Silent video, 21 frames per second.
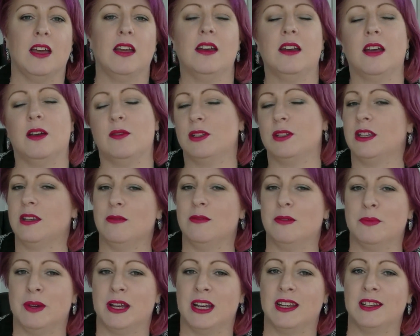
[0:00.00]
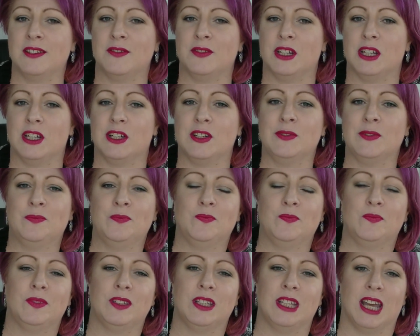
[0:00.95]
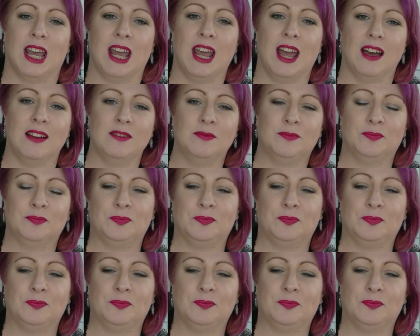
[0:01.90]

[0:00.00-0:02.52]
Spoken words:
And I'll see you in my next video. See ya.